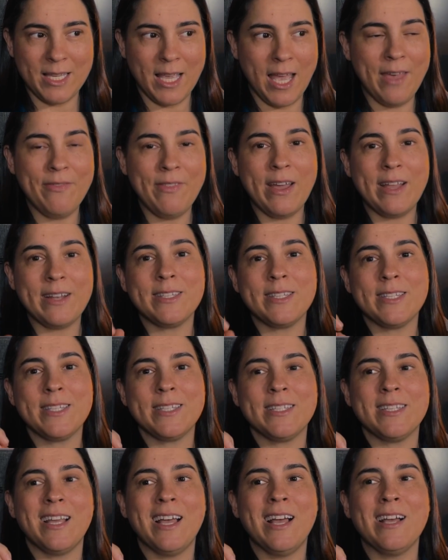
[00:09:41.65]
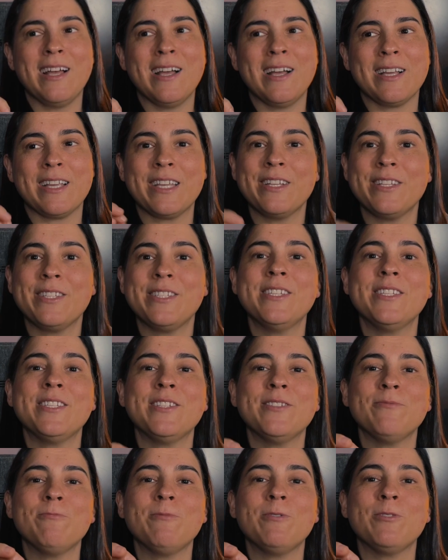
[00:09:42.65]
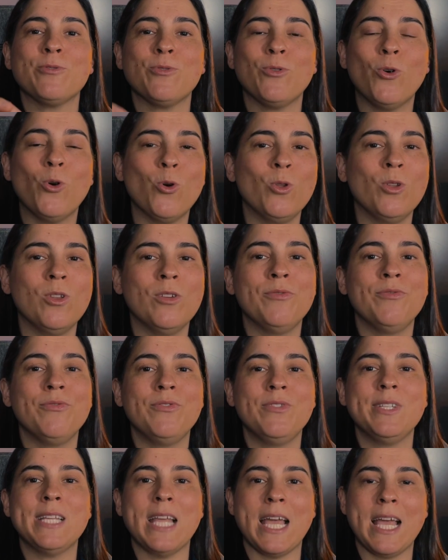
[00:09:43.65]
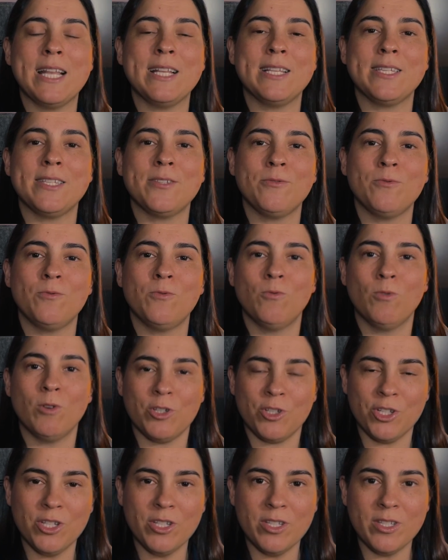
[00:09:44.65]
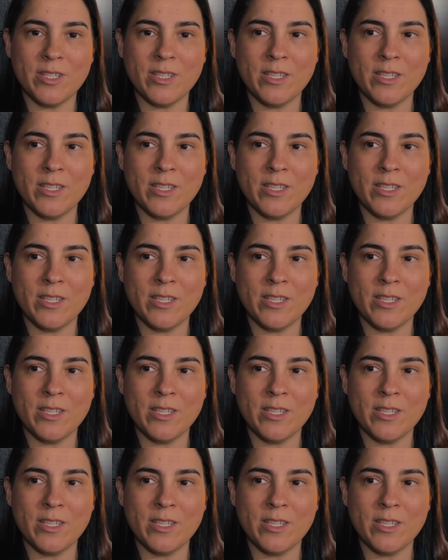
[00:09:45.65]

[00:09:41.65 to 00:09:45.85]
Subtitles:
And that's consistent with all of Dan's watches.